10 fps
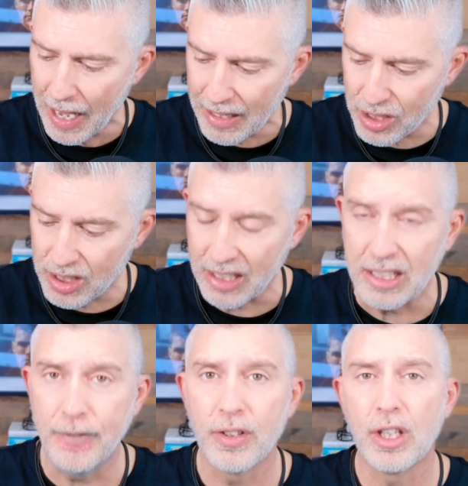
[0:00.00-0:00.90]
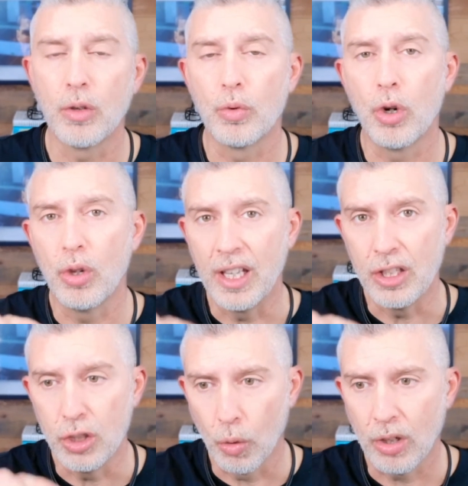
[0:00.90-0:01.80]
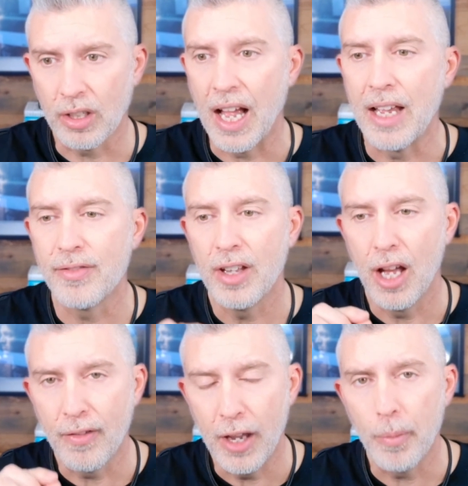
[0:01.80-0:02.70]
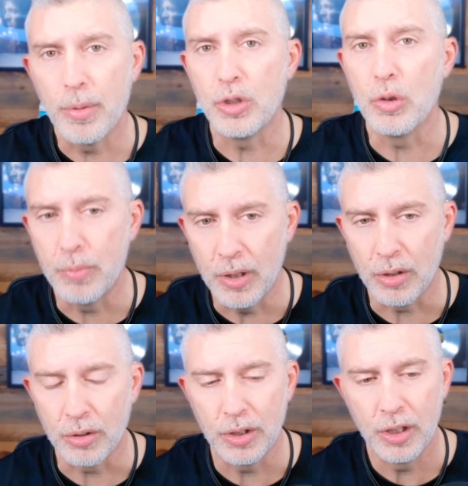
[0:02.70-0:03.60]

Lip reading: a significant role in your life of helping you build